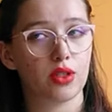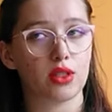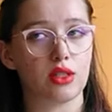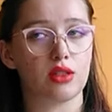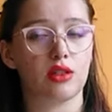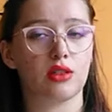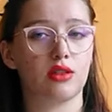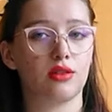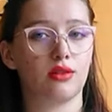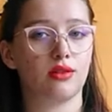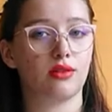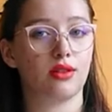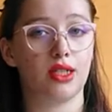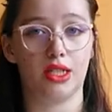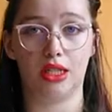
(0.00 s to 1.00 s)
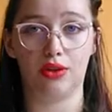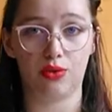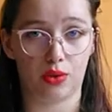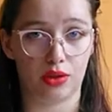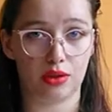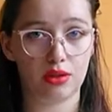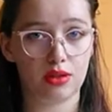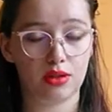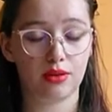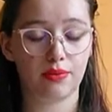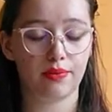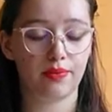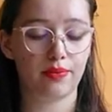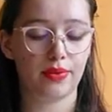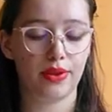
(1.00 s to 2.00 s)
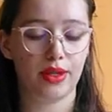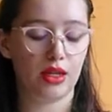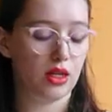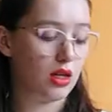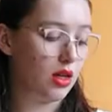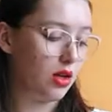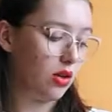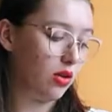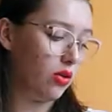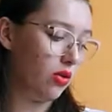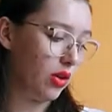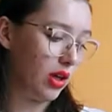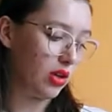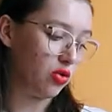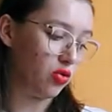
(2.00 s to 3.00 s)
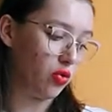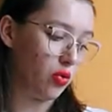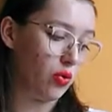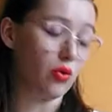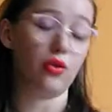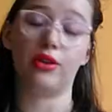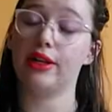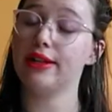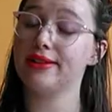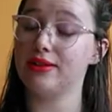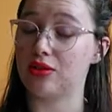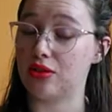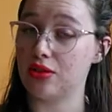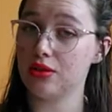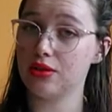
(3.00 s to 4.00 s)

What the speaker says: it's just different. You can draw an altar